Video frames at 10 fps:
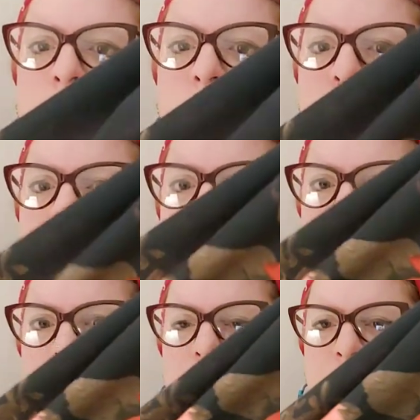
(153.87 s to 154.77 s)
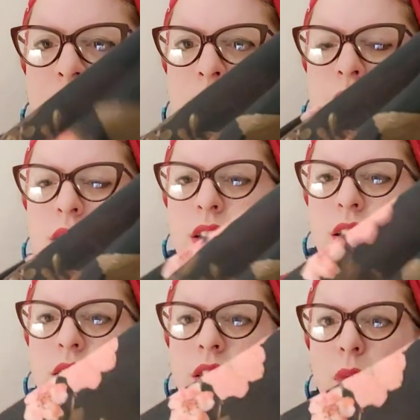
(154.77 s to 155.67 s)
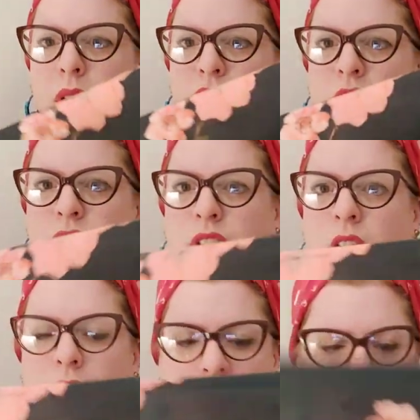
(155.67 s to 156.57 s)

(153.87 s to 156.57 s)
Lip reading: also dahlias, they're my favourite, and